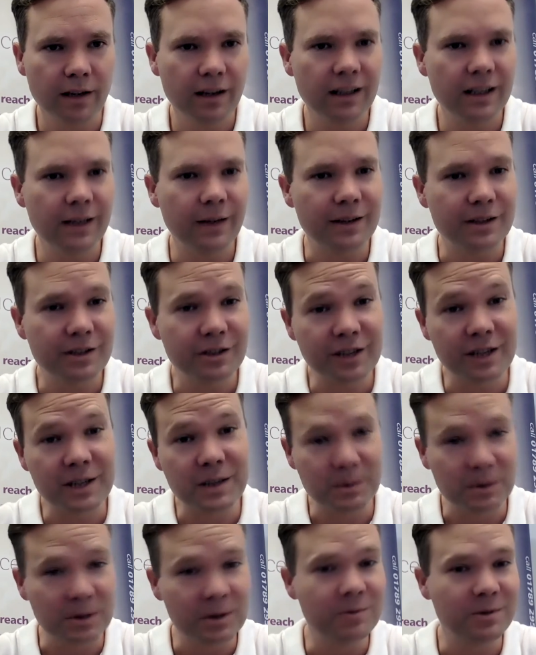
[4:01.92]
Now, I suggest
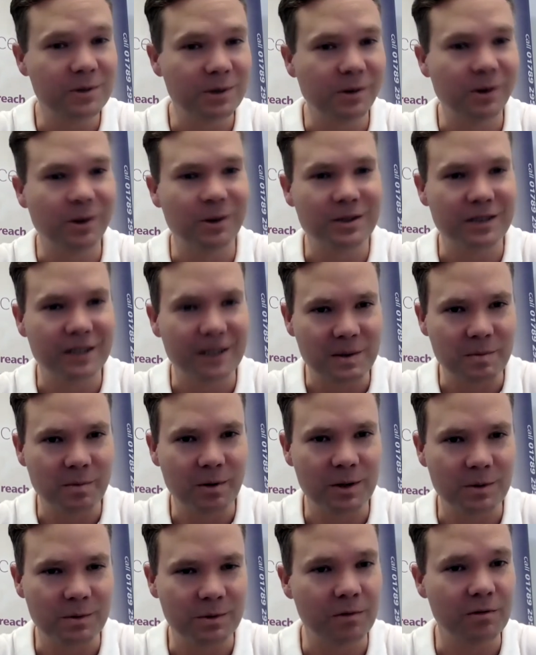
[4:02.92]
we don't do those things because
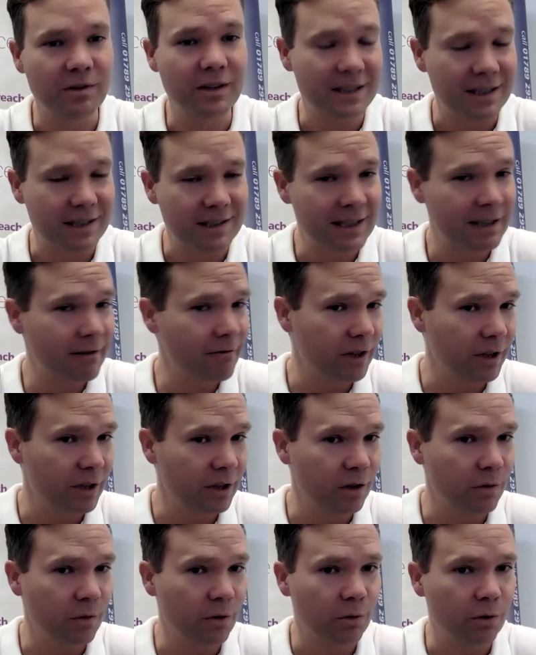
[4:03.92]
we don't necessarily
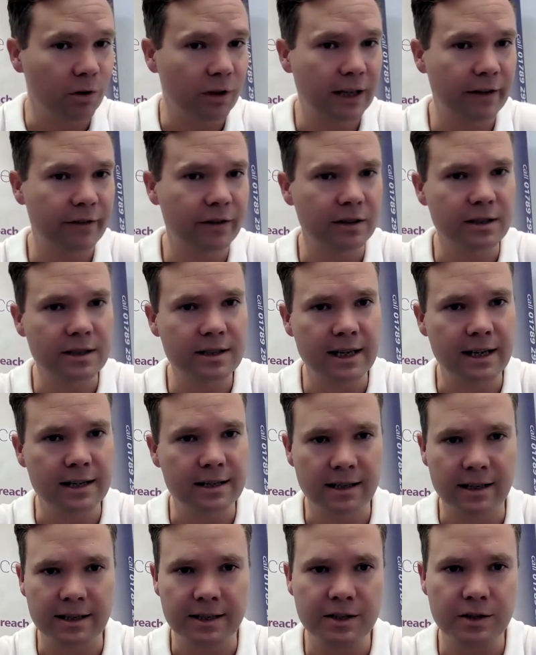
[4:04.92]
know what all the evidence says, and
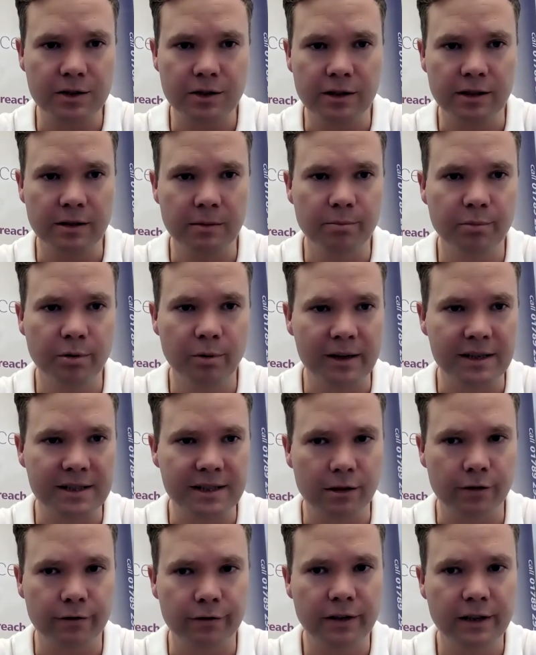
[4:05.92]
I certainly put
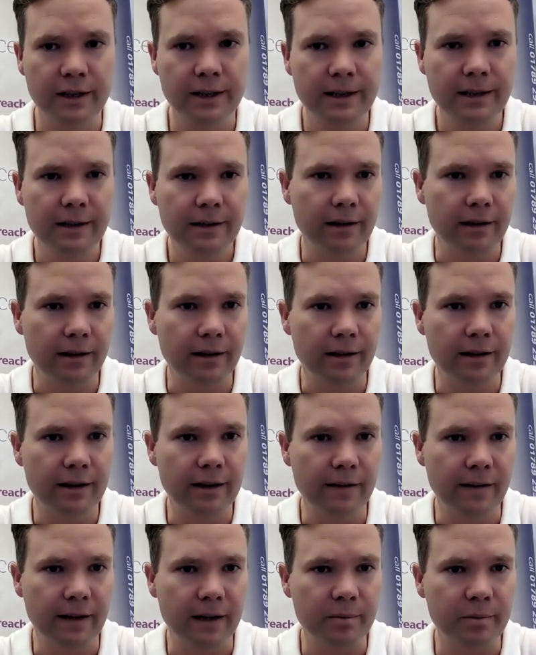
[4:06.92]
myself in
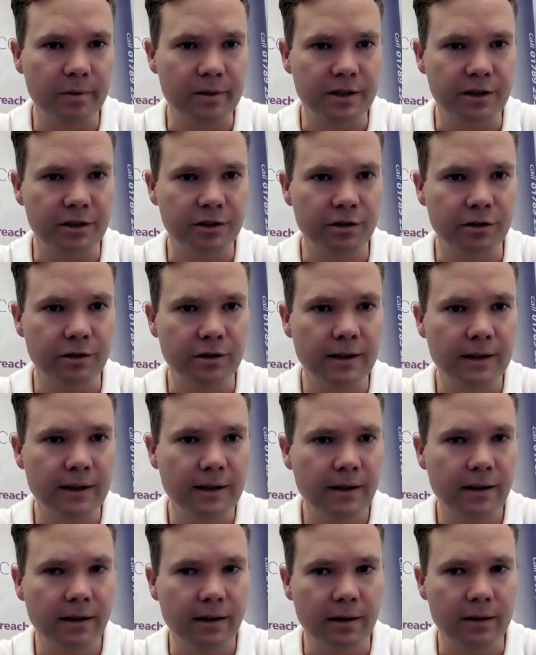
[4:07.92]
that position
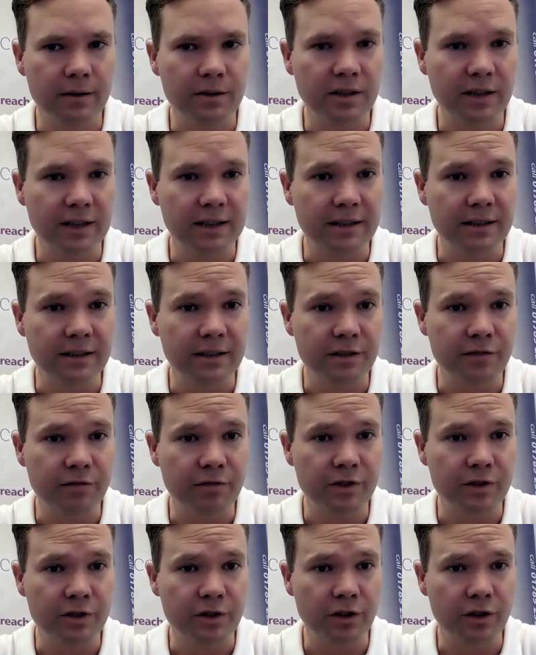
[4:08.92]
until I did this
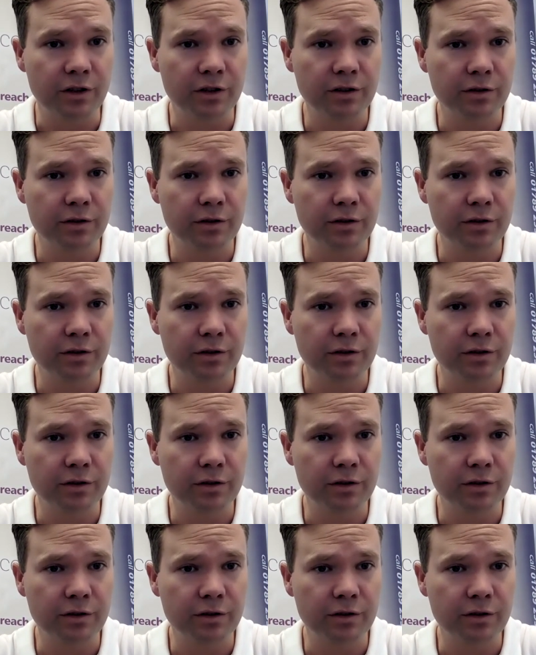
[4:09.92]
research.